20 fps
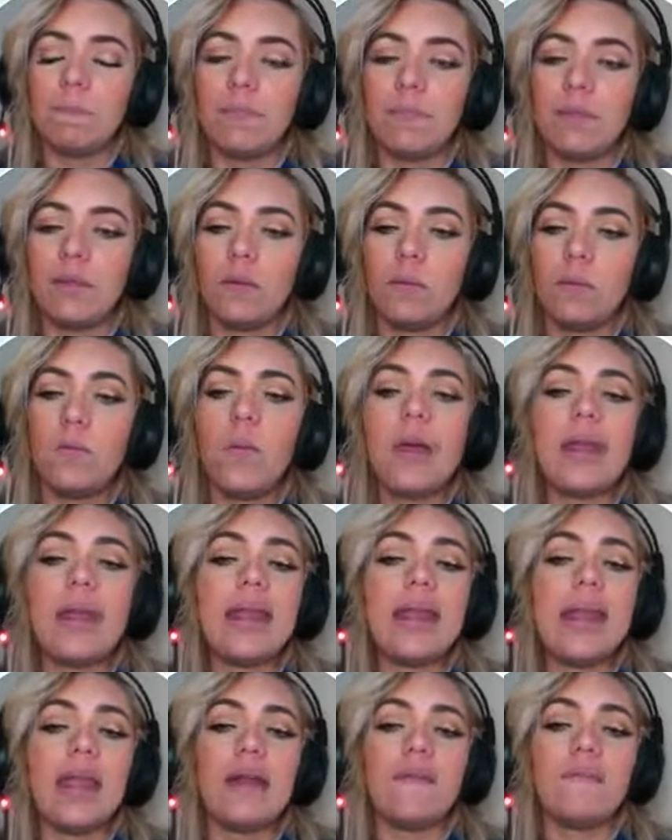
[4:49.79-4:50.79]

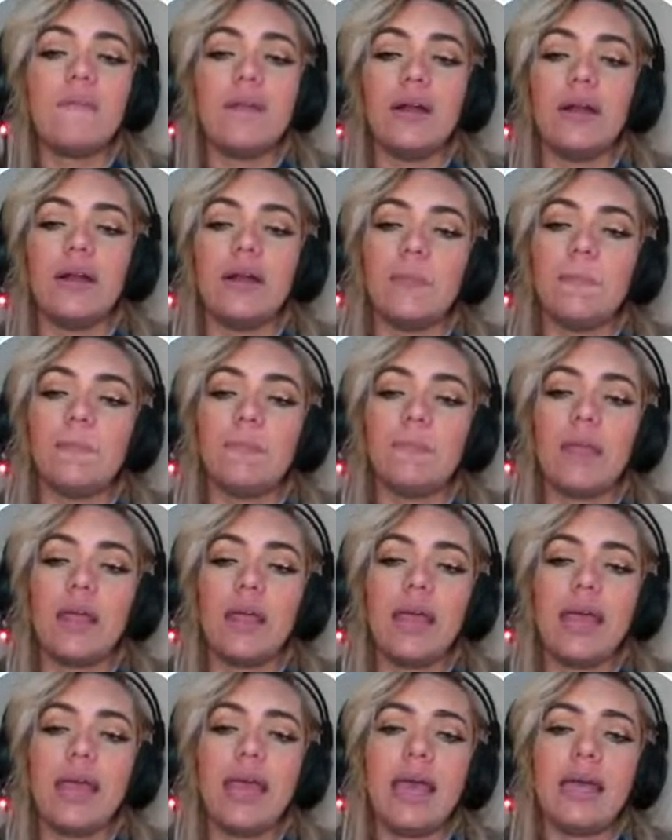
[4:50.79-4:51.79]
Whenever,
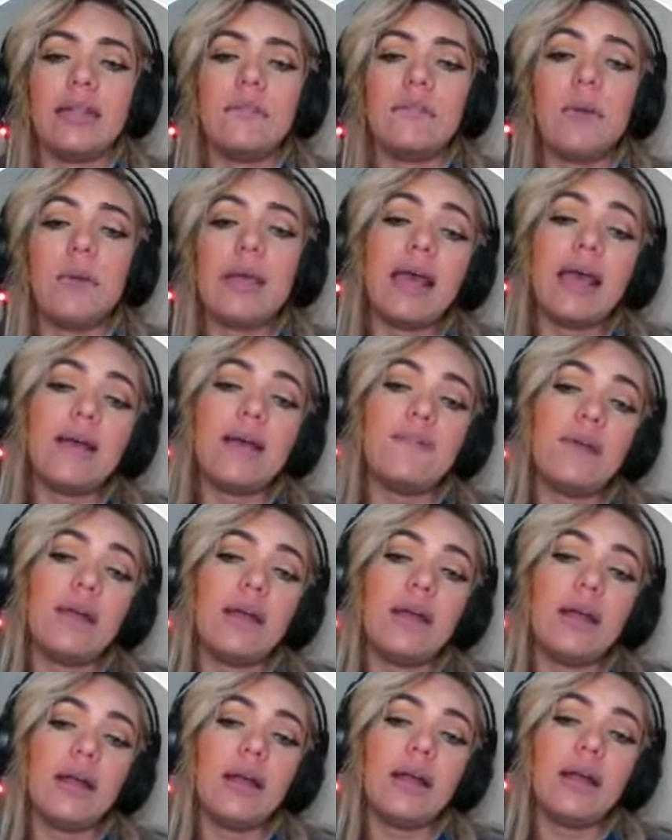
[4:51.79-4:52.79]
at
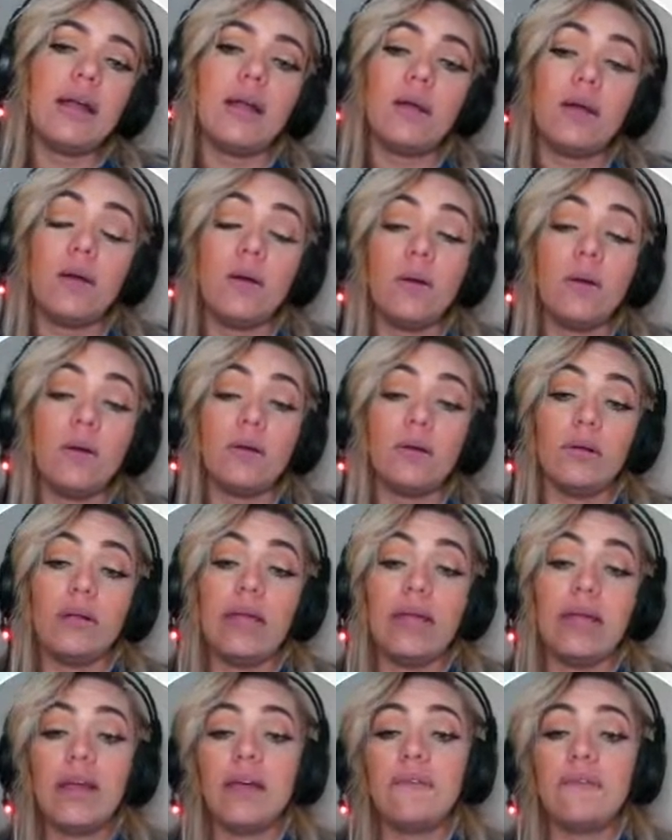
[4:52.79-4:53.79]
whenever,
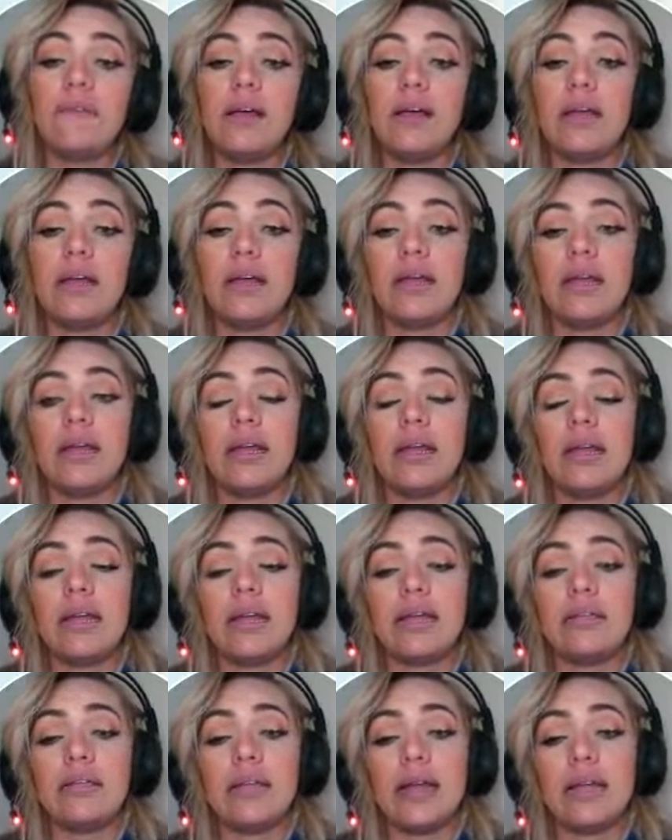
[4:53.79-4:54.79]
whenever it
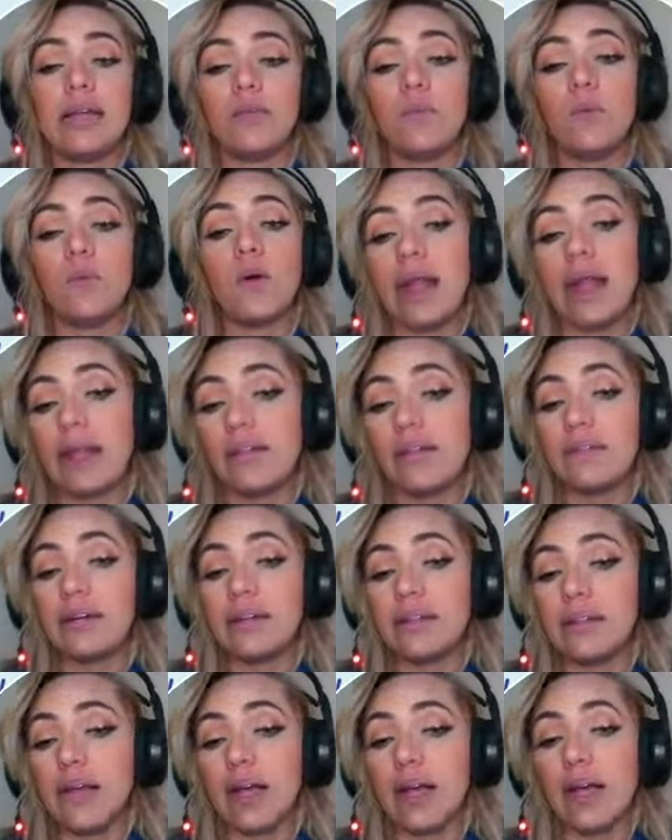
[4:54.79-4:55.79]
is at whatever
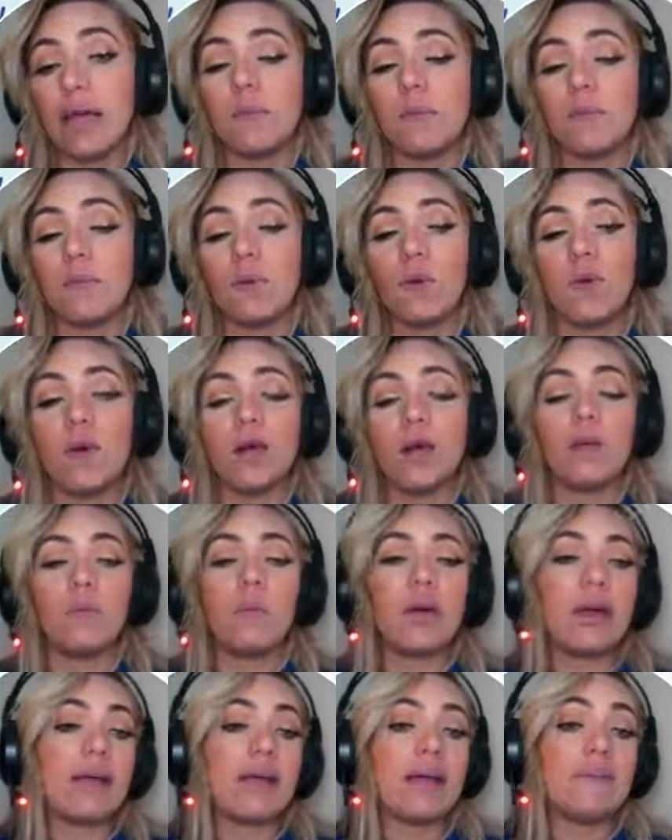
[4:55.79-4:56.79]
time or
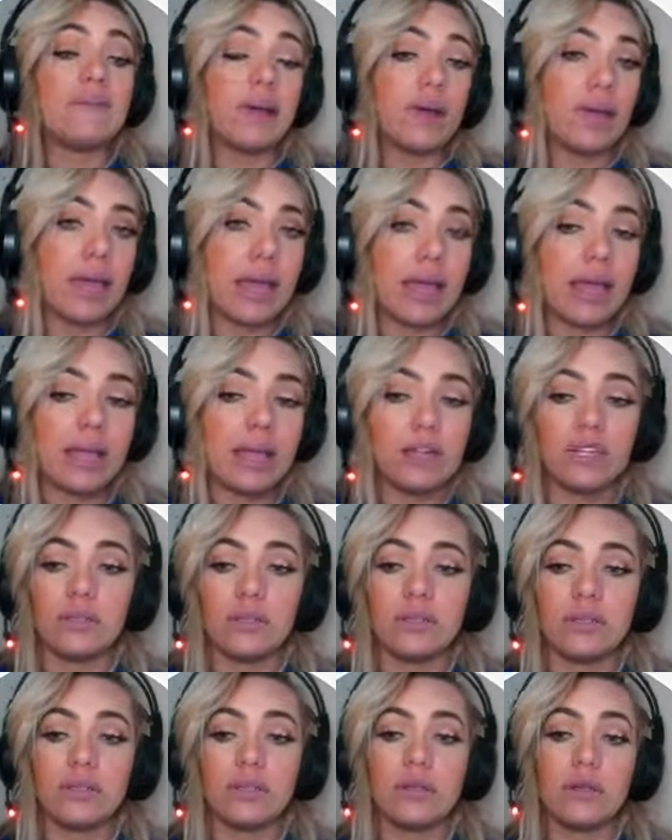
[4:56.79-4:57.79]
whatever occasion,
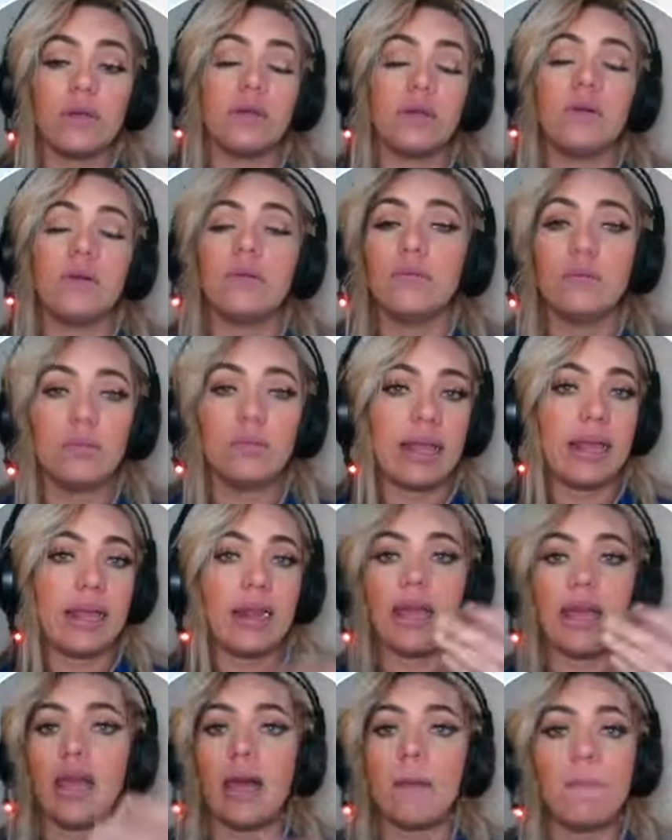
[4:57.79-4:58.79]
so can
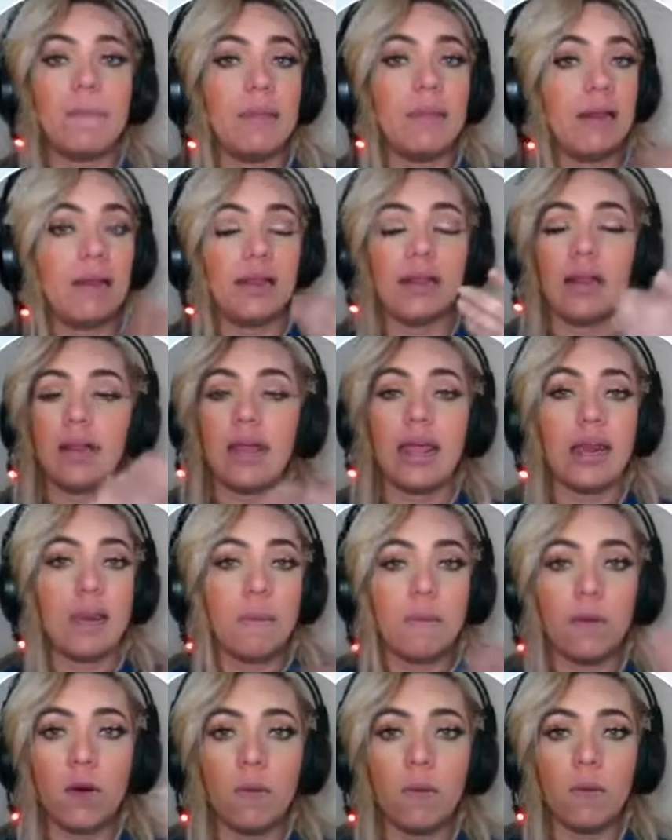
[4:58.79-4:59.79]
happen in any
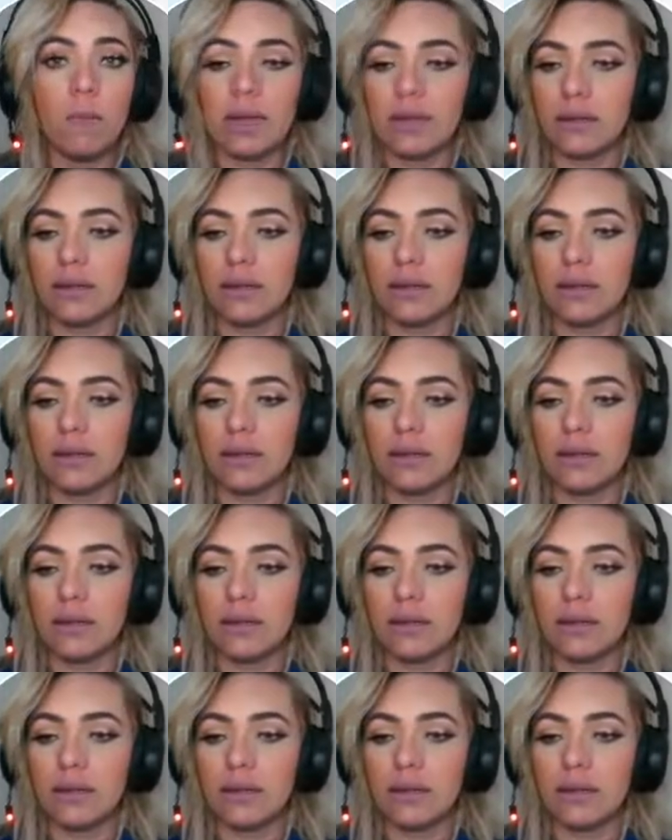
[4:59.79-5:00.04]
moment.